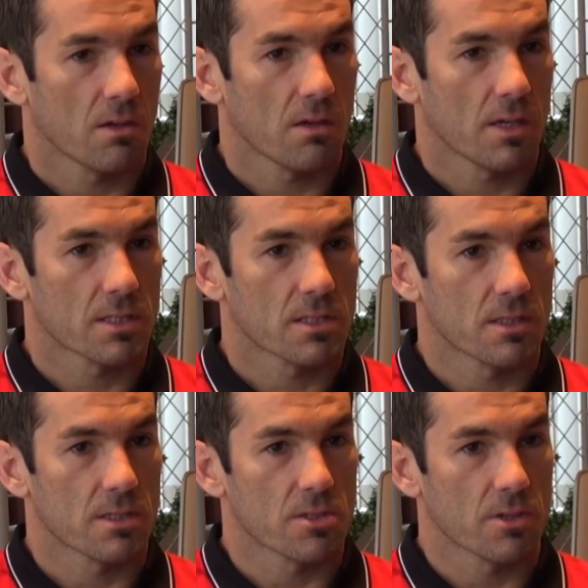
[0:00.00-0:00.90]
I
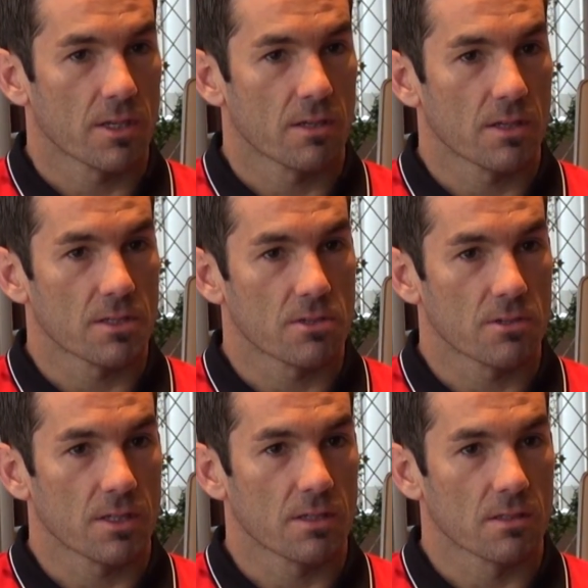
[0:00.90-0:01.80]
actually enjoy it. I
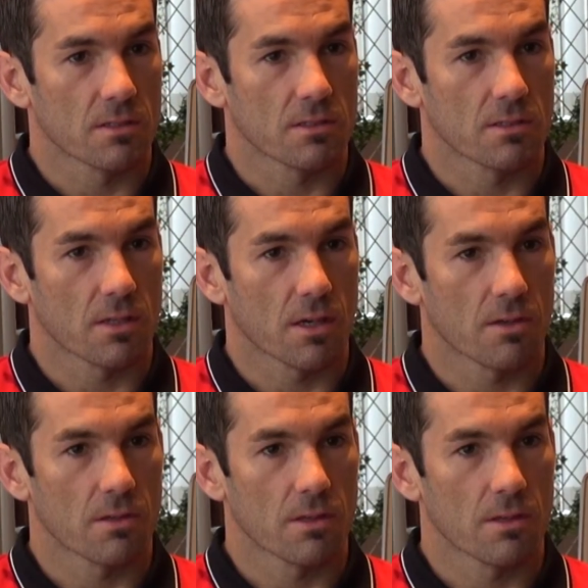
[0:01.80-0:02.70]
enjoy, you
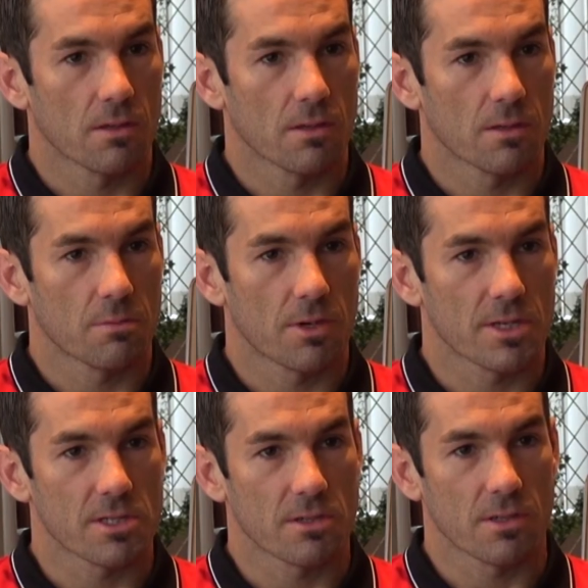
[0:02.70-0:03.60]
know, the, the
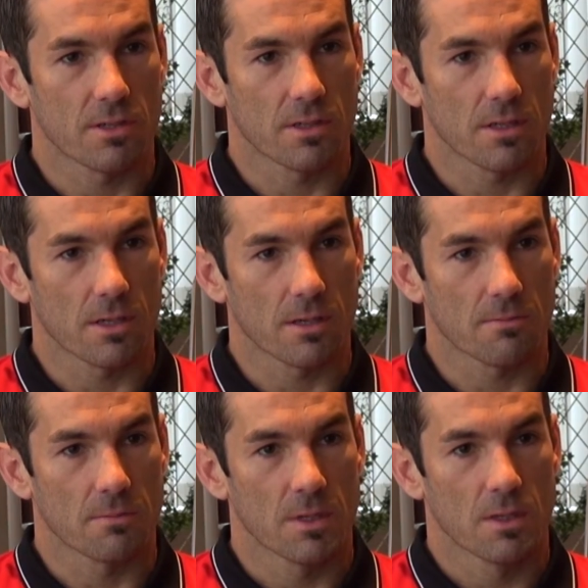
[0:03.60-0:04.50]
pressure and,
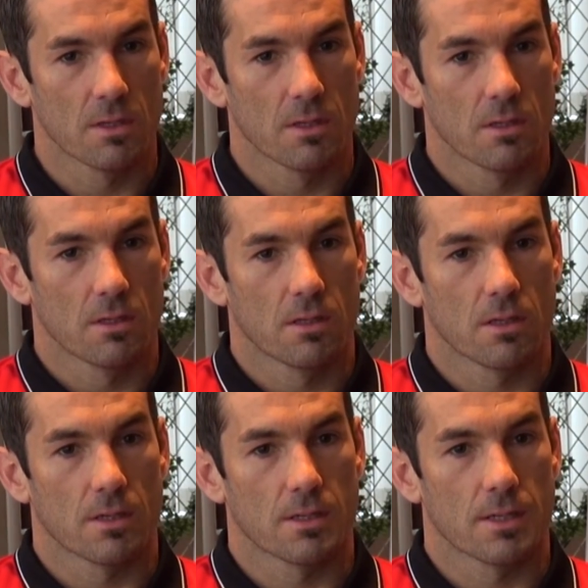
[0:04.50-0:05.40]
um,
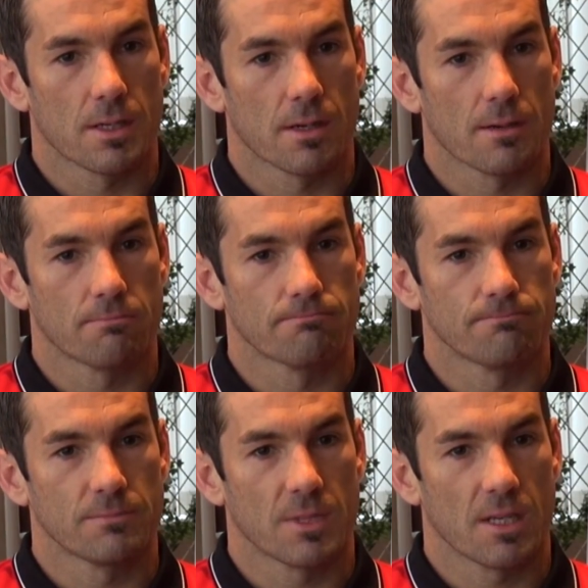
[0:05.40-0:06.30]
and um,
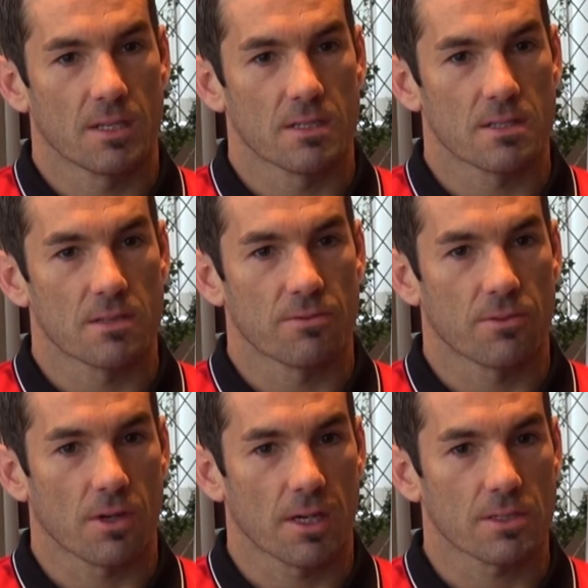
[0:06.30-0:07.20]
yeah, just the
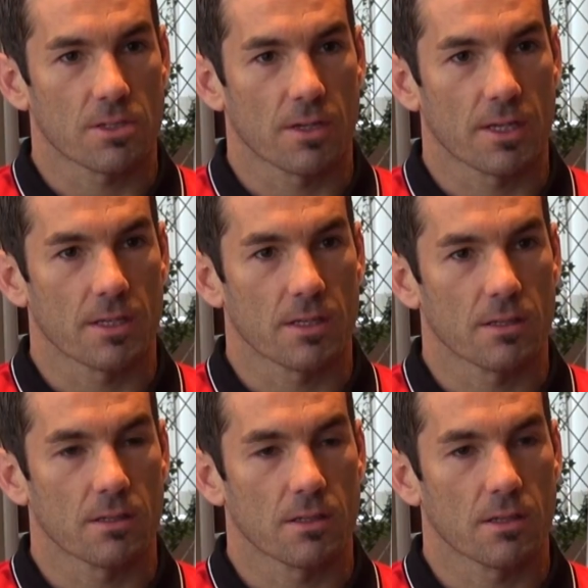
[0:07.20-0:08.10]
fight, trying to,
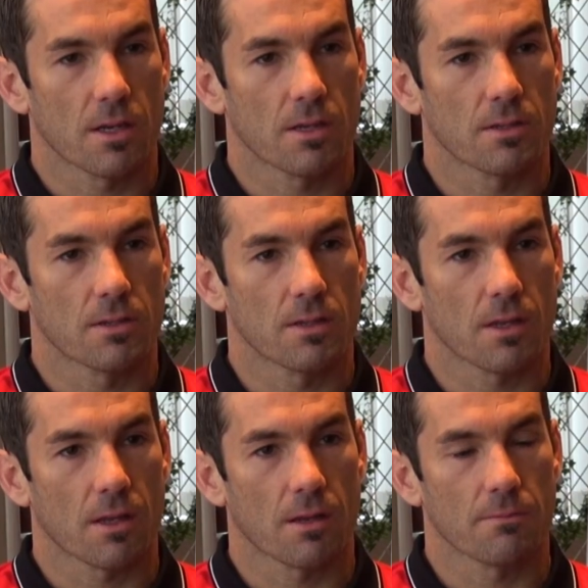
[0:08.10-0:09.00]
you know,
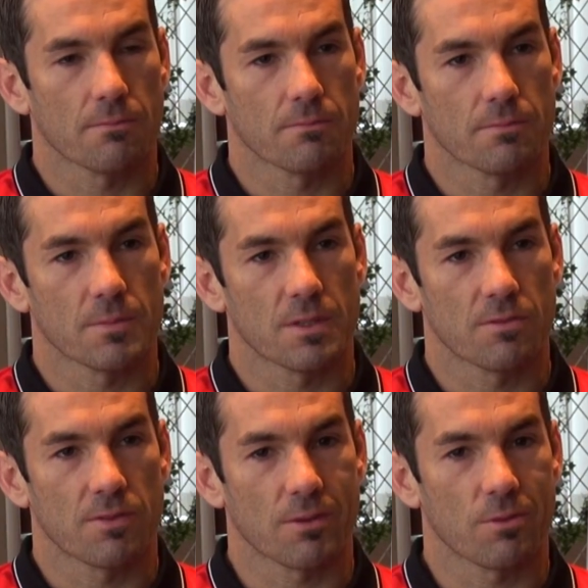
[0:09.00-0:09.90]
um,
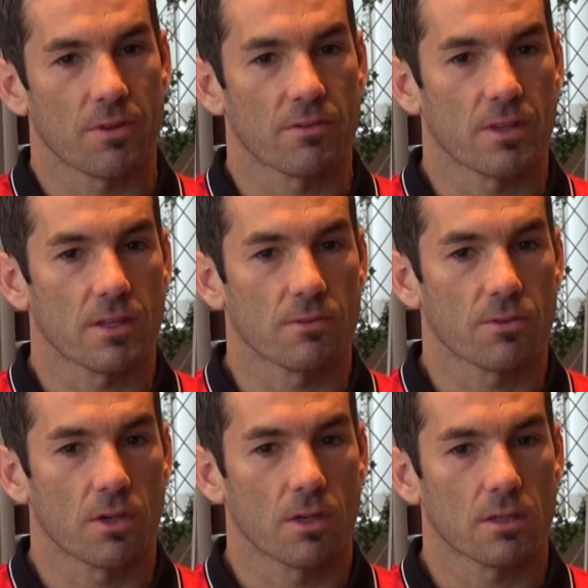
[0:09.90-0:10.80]
defend with everything
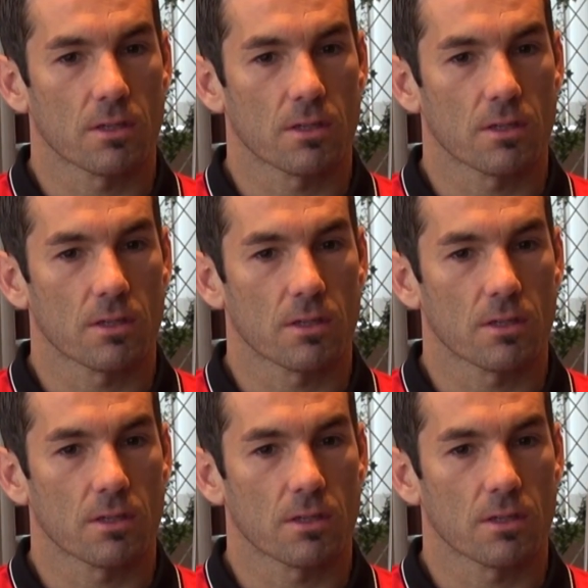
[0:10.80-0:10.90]
you've got.